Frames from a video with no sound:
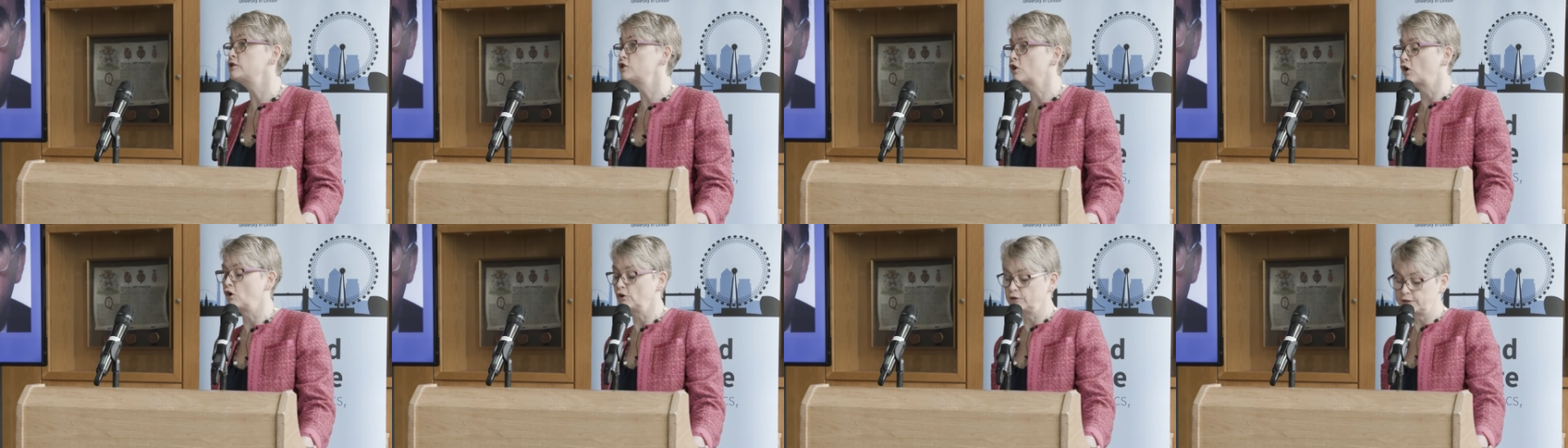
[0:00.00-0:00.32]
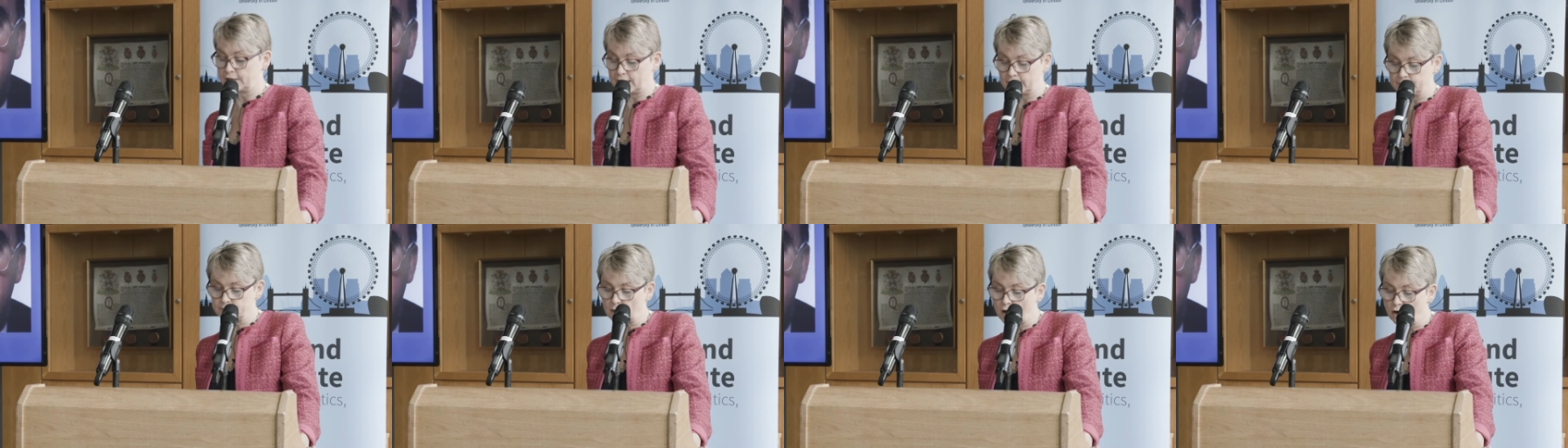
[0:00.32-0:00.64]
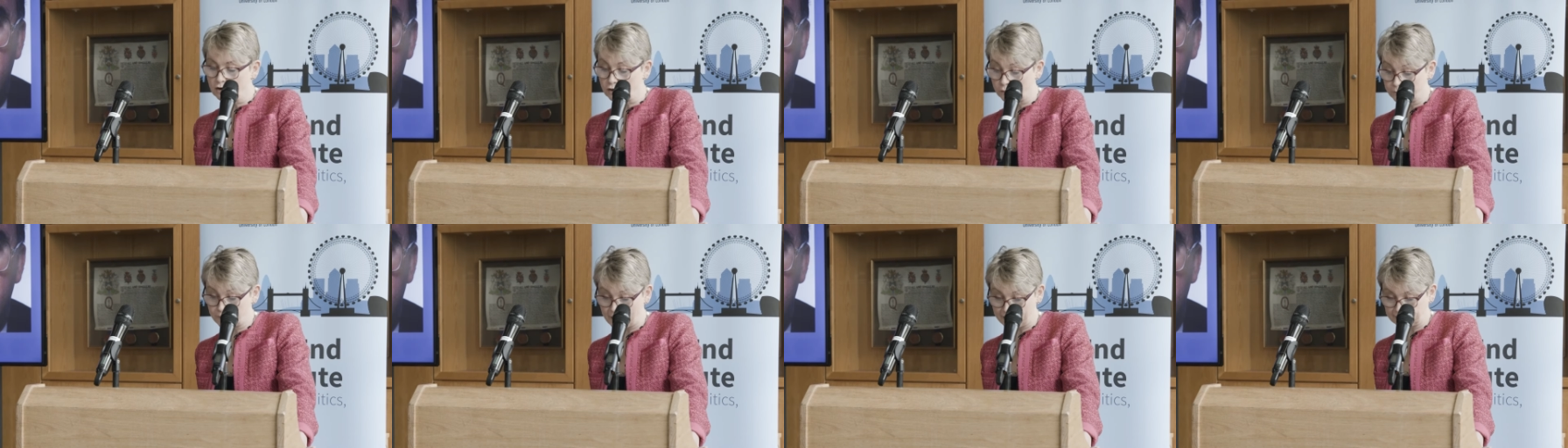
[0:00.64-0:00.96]
by John and
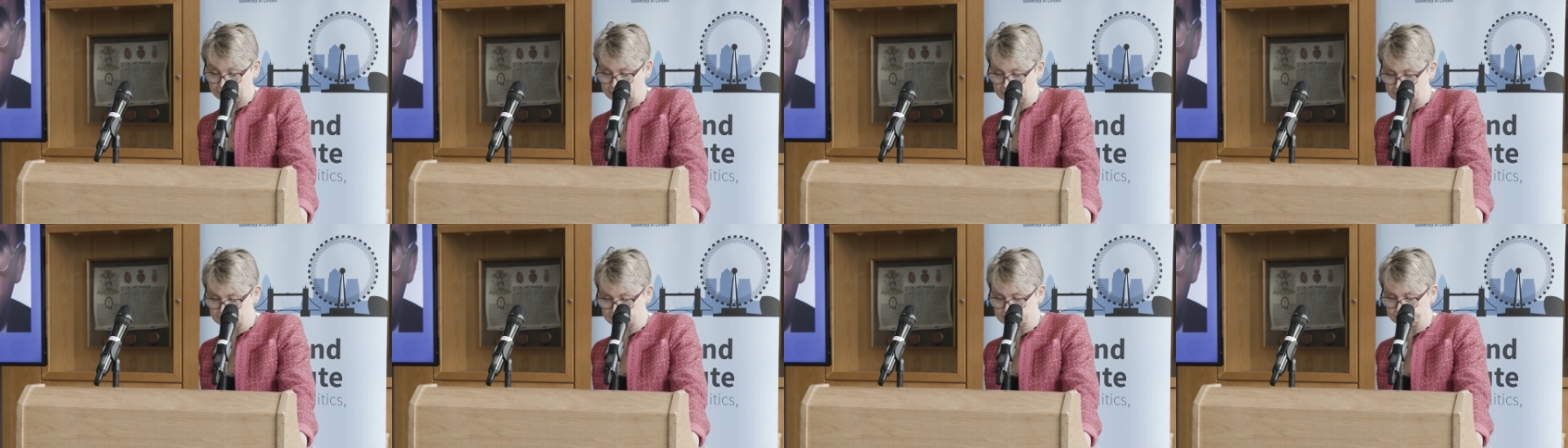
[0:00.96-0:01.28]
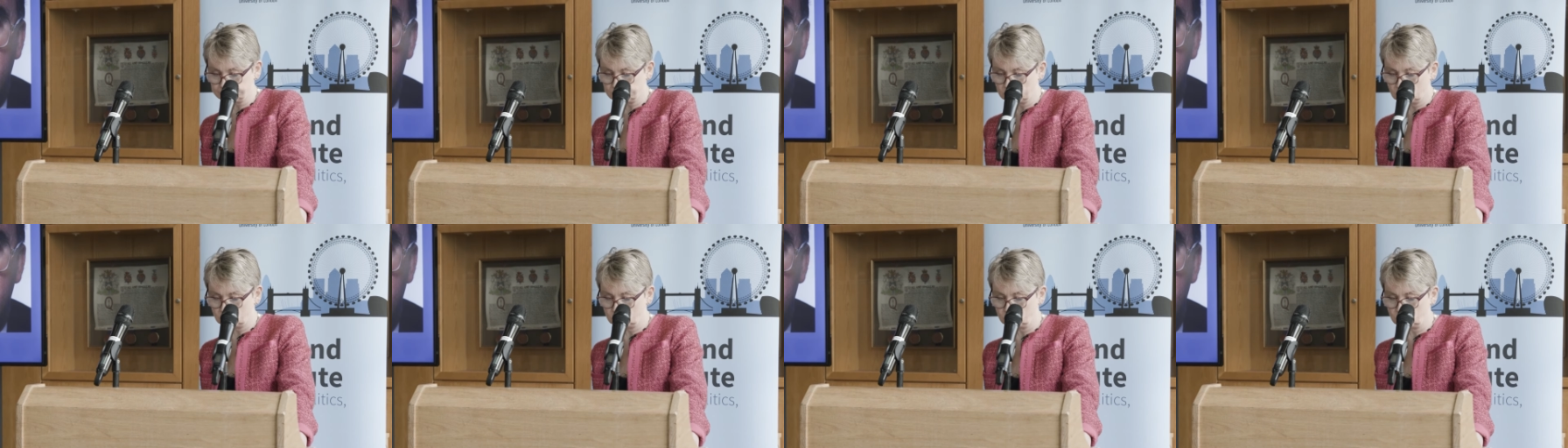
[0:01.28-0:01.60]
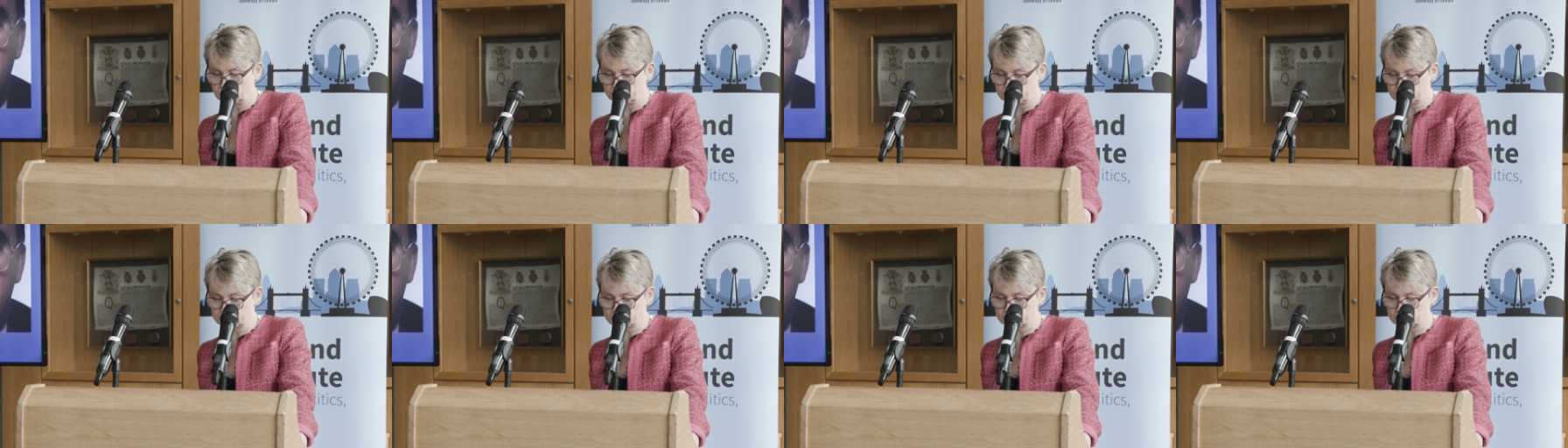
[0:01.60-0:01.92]
Margaret Beckett, who
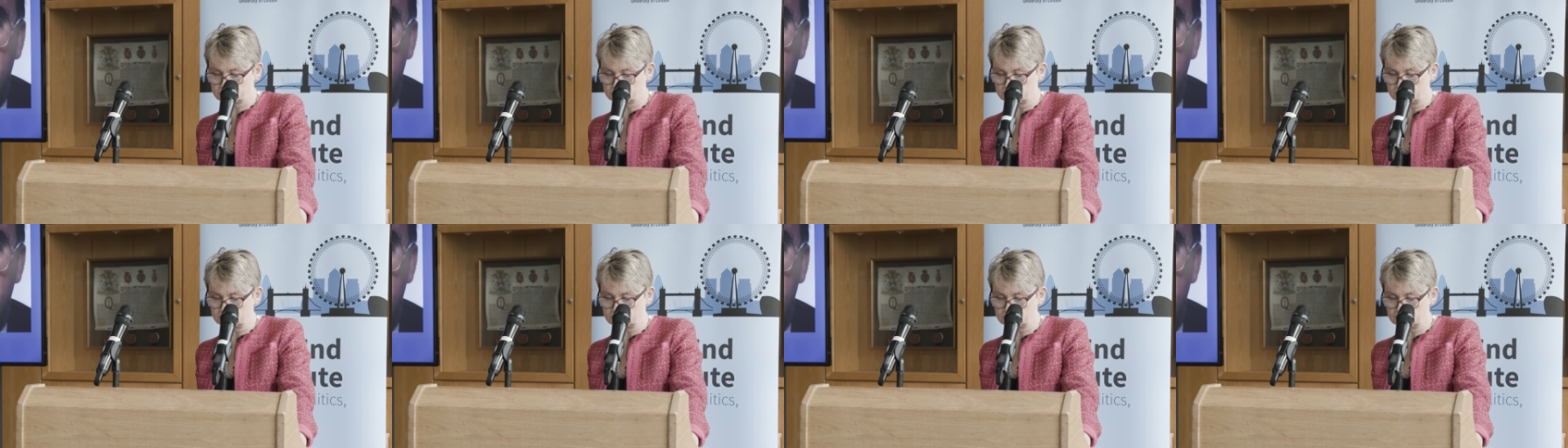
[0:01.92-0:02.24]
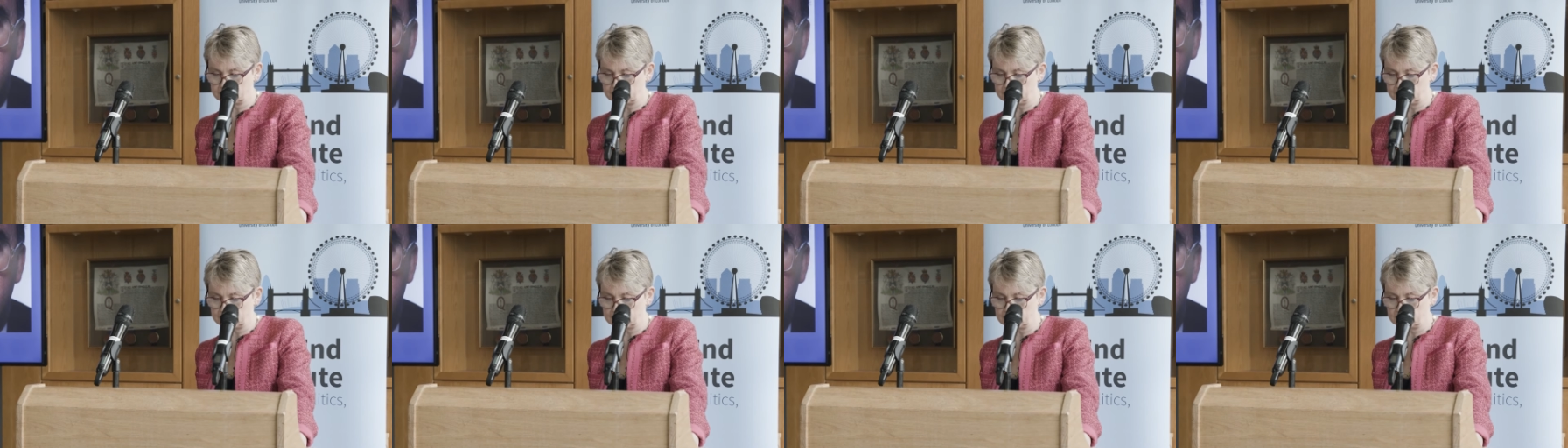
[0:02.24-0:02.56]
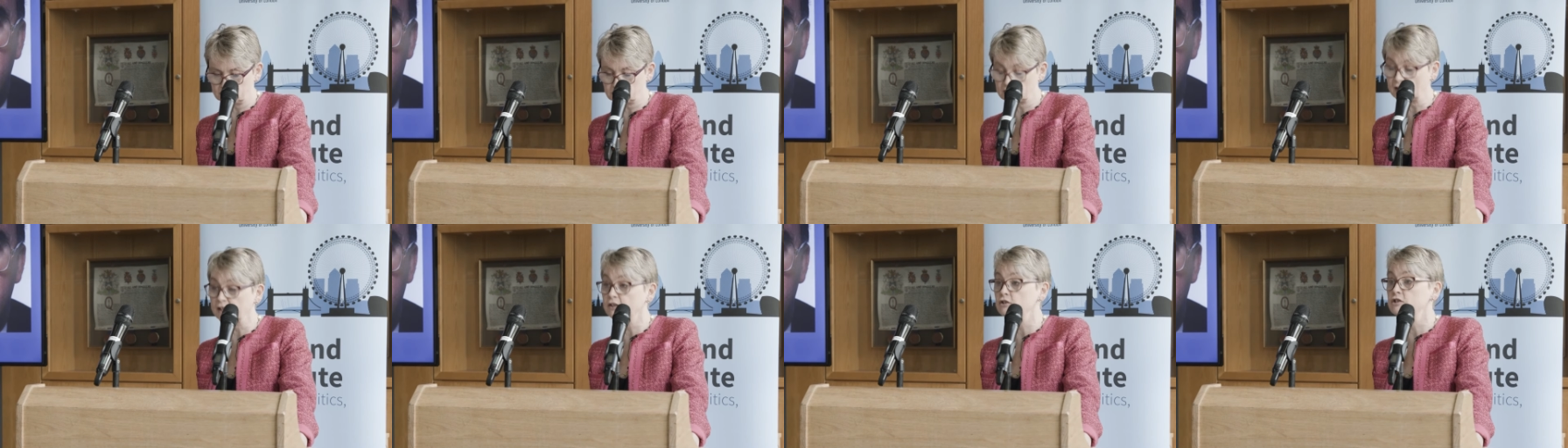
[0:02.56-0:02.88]
was
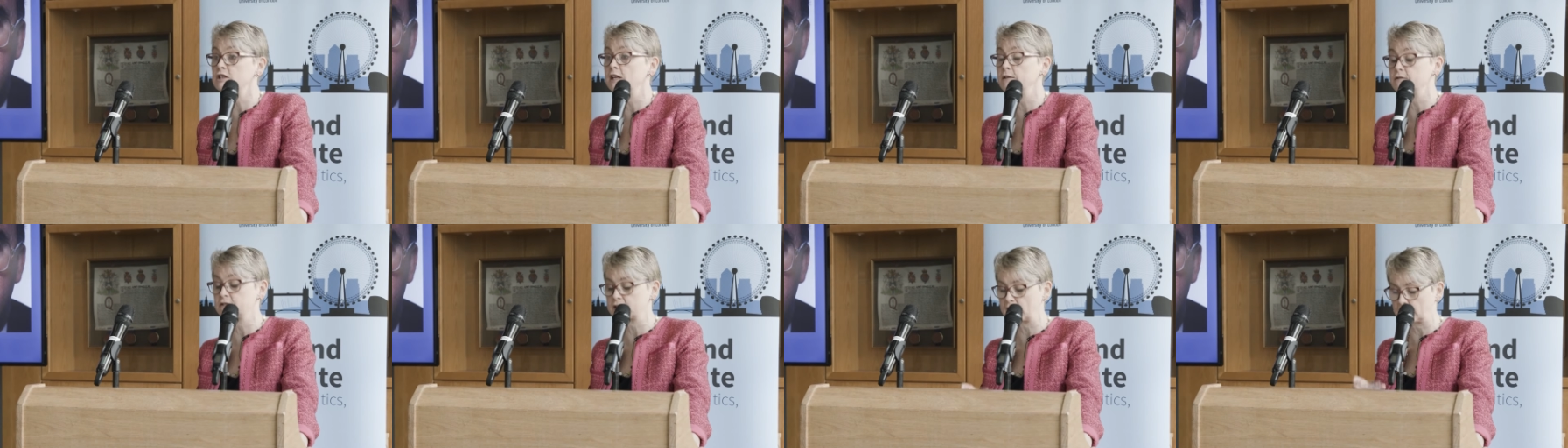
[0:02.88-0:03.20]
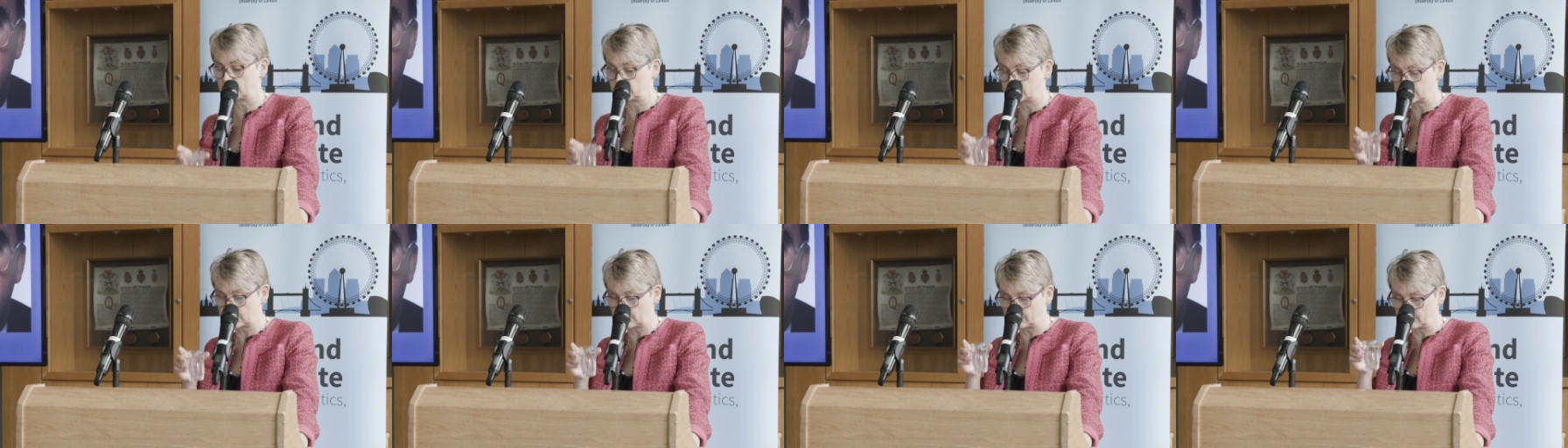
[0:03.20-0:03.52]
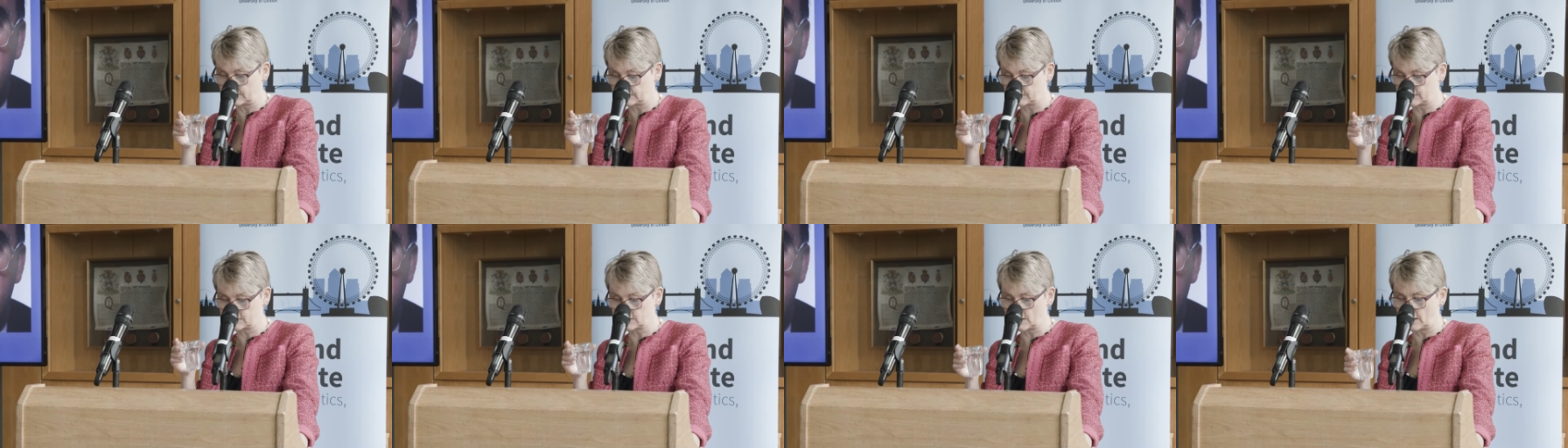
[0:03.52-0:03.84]
the Shadow Chief
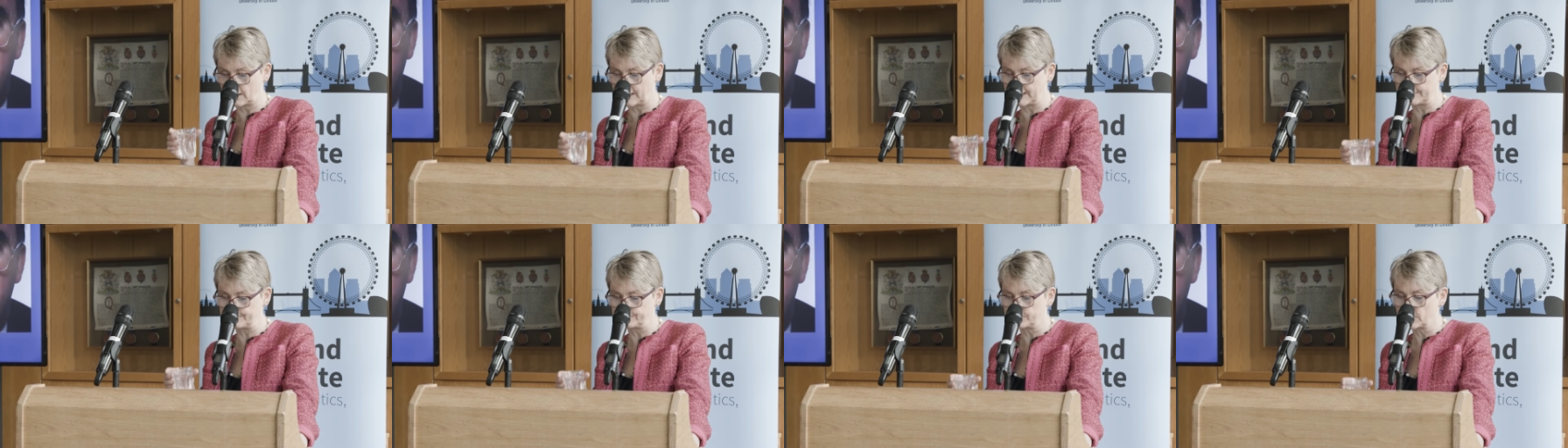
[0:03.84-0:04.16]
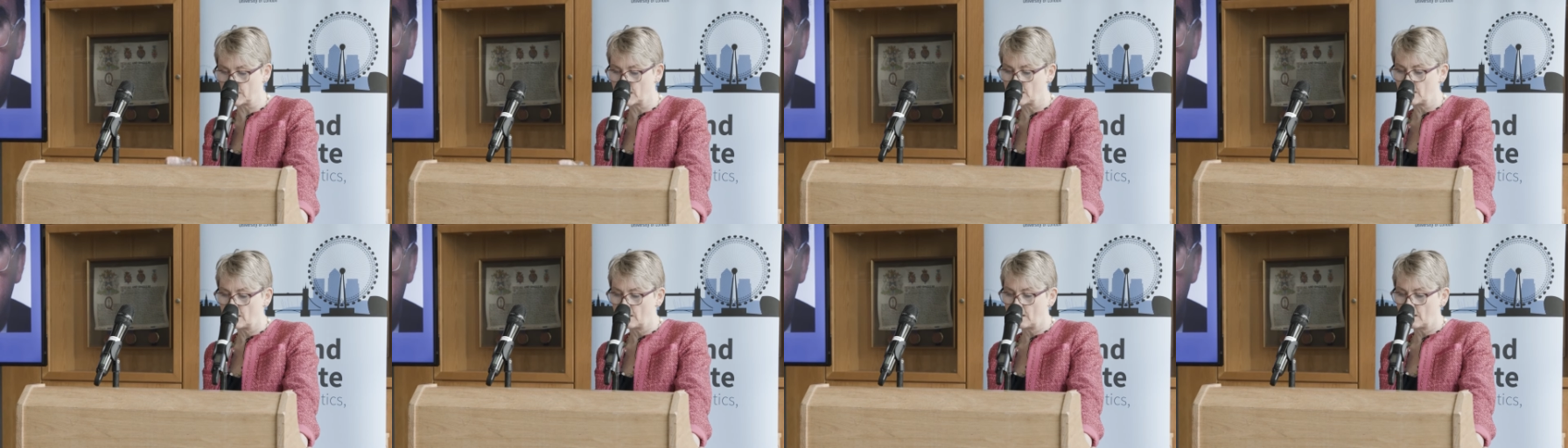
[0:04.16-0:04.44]
Secretary at the time,